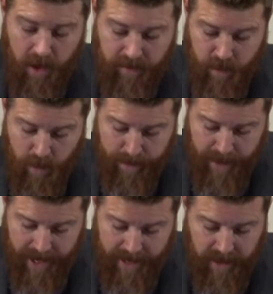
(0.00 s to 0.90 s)
if you
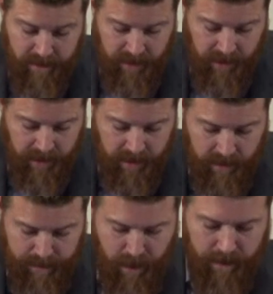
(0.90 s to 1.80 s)
abide in
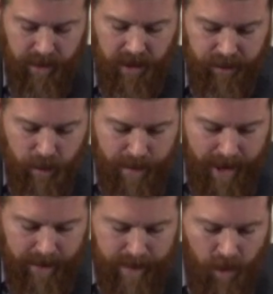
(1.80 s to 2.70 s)

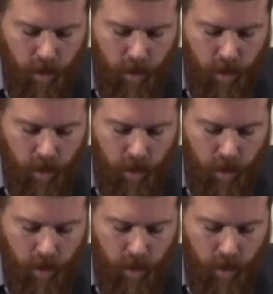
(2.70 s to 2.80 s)
my